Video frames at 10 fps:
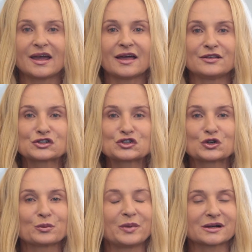And this is
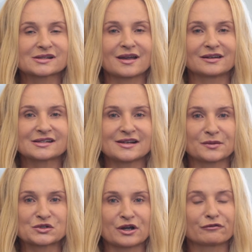your Bucks County
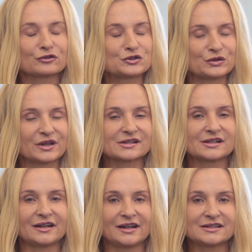snapshot for
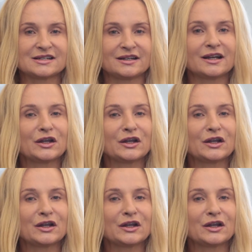2018